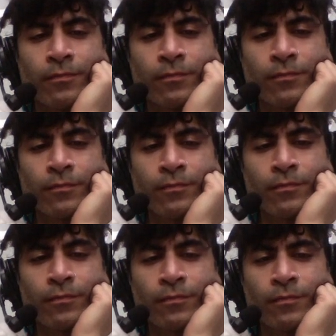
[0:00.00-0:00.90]

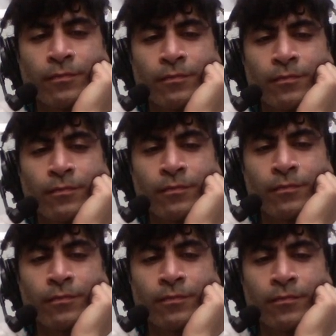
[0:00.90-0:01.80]

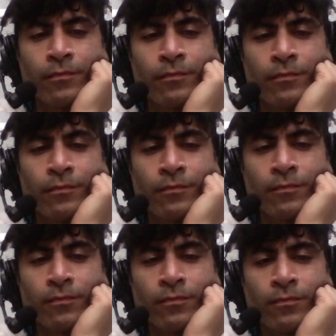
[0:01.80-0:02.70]

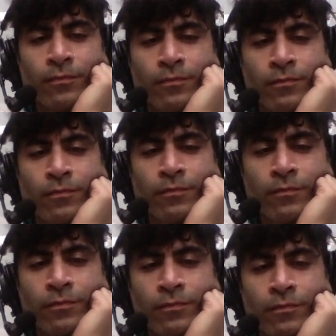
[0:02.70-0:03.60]

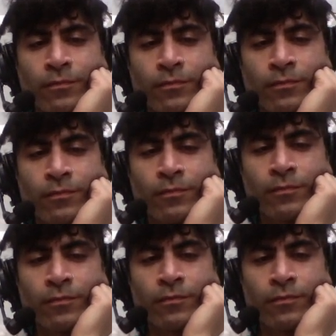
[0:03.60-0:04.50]

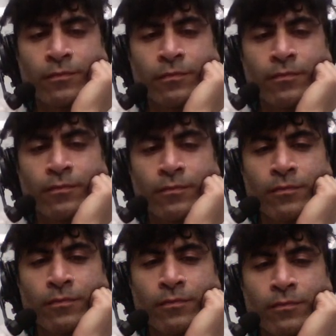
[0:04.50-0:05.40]

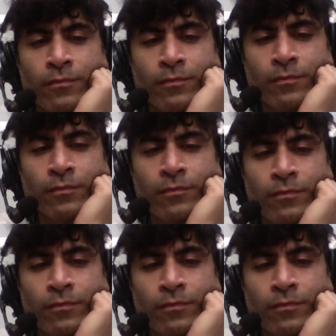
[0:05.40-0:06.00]
No words are spoken by the person on screen.